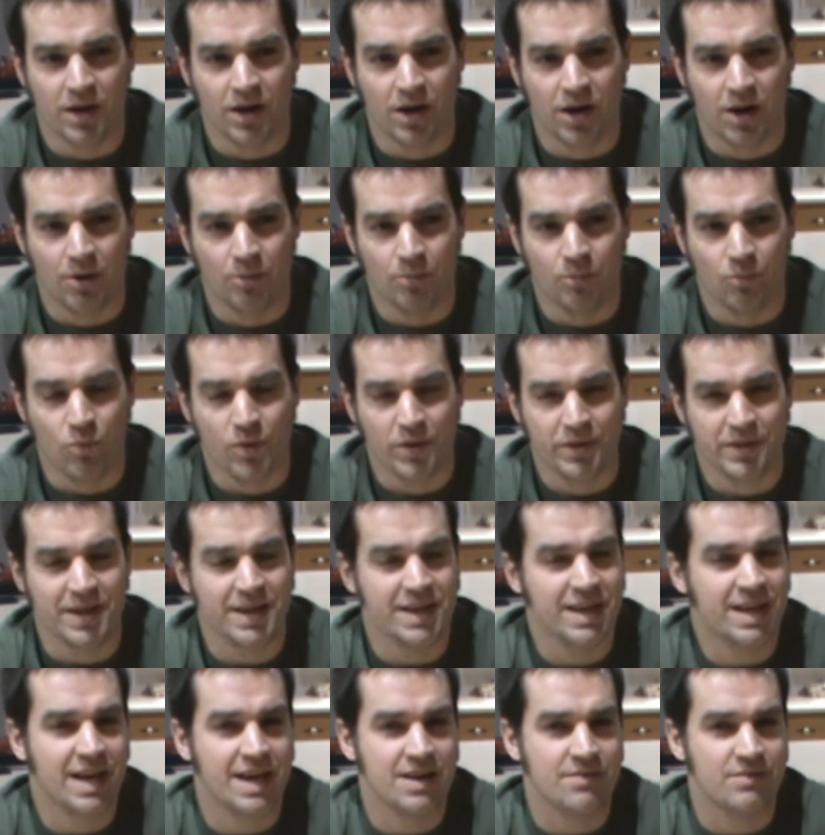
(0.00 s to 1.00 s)
Um, with
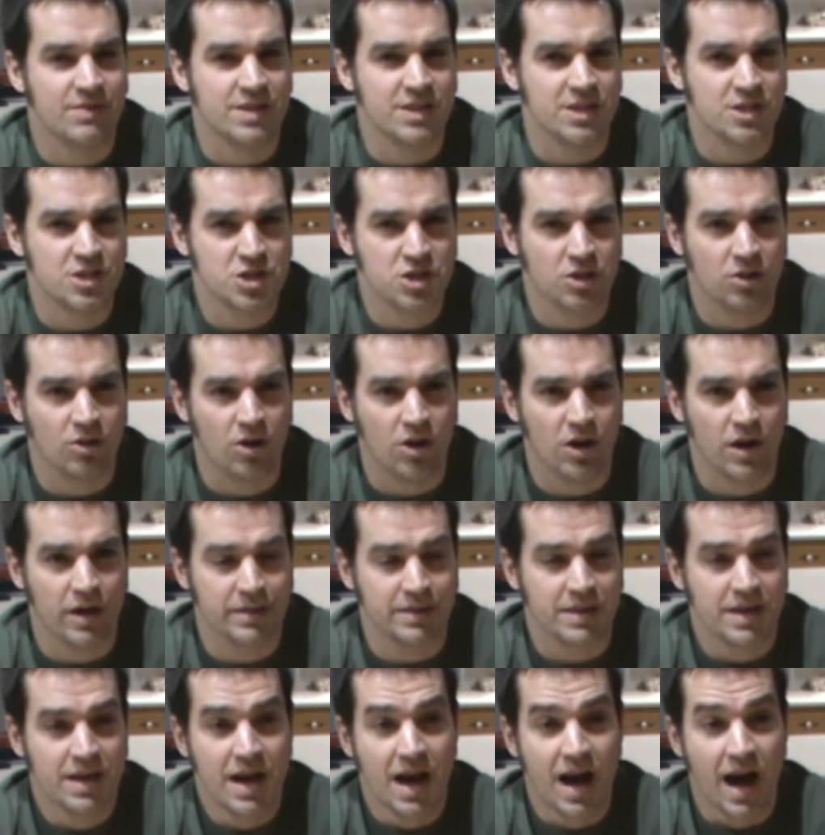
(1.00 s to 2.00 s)
any kind of a
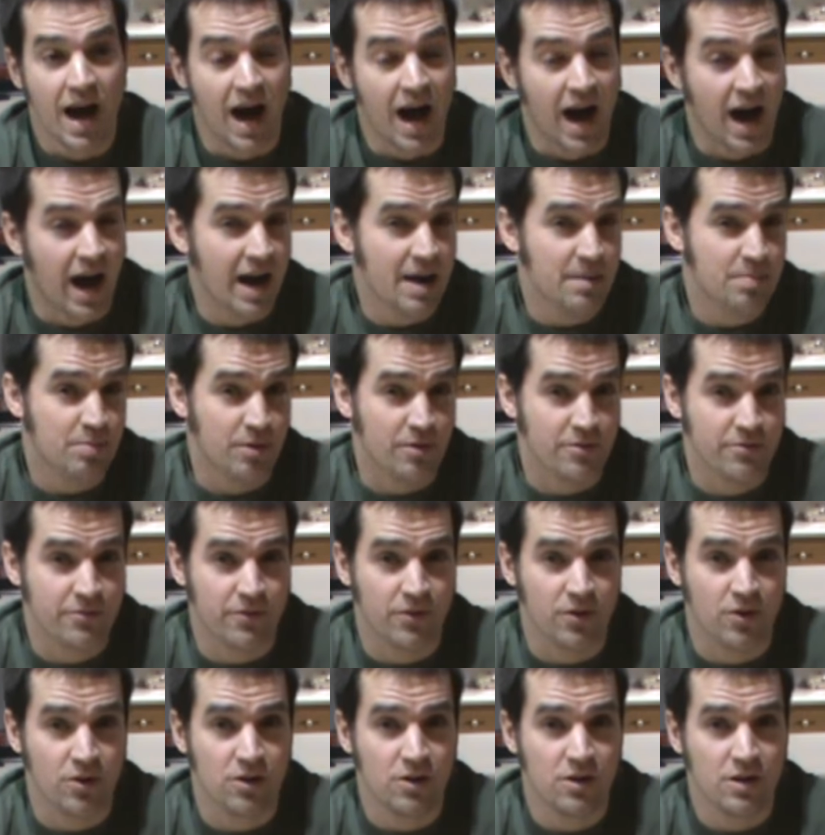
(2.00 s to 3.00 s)
dishcloth, I
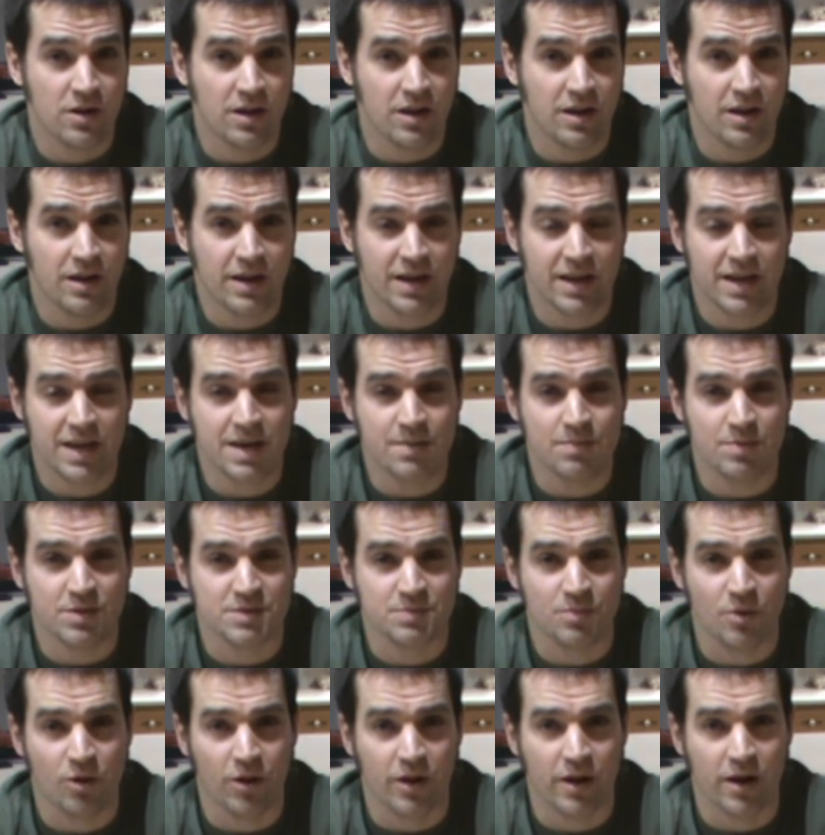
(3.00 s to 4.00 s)
prefer uh, keep a
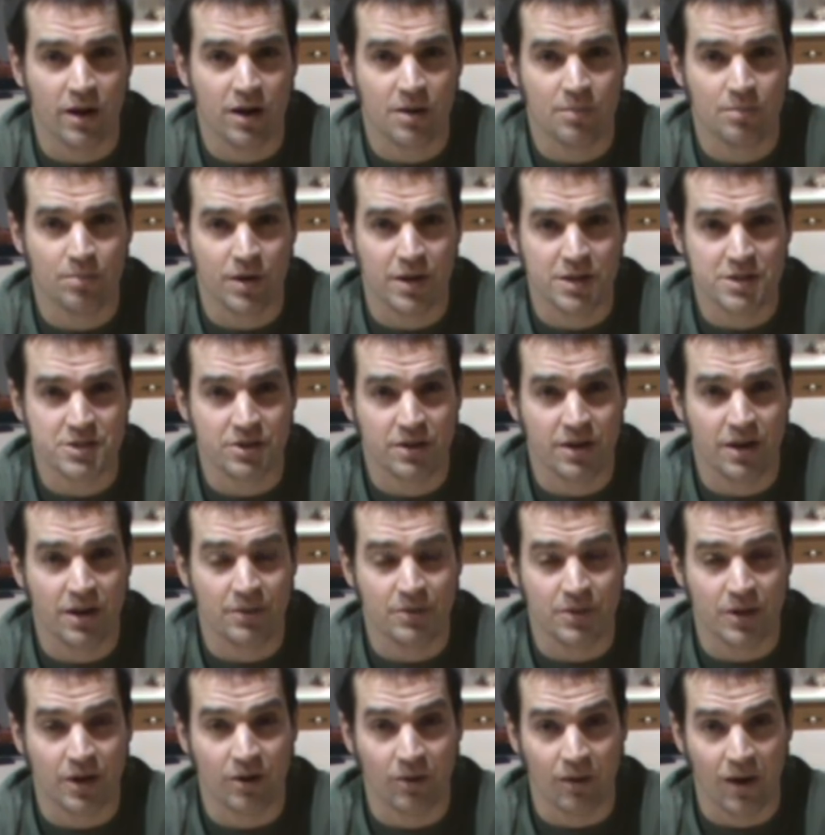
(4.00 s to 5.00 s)
small air compressor
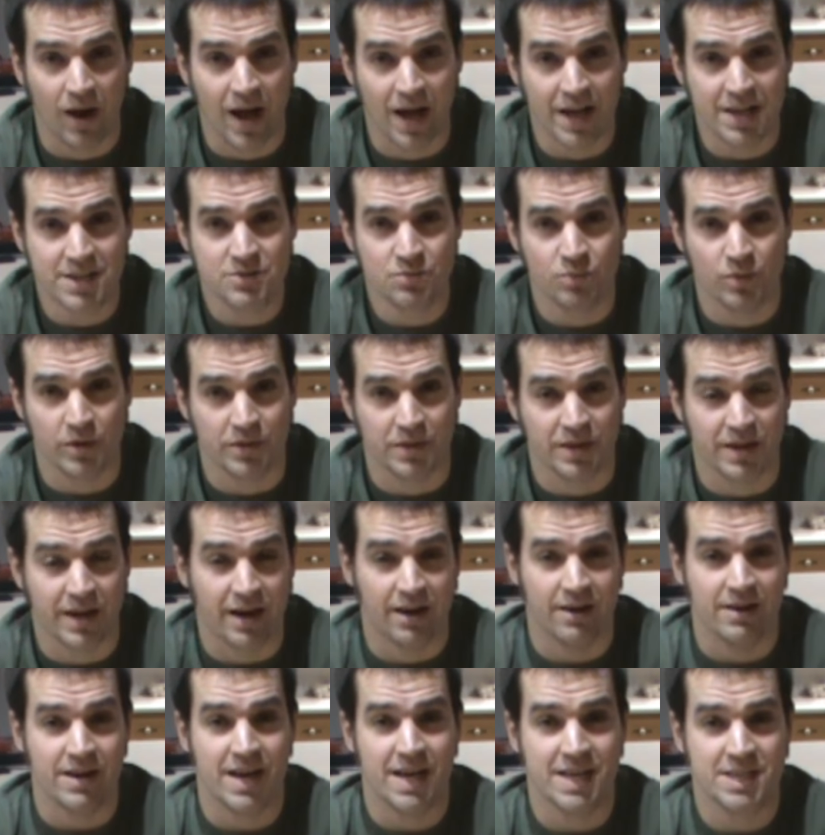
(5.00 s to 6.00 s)
out in the garage with an
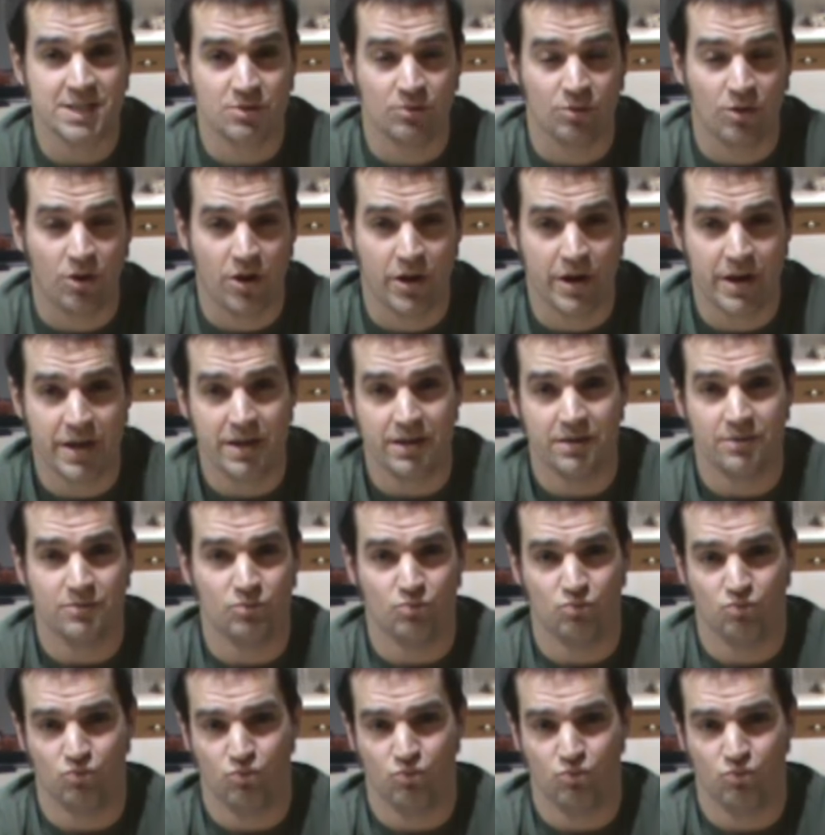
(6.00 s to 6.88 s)
air nozzle on it.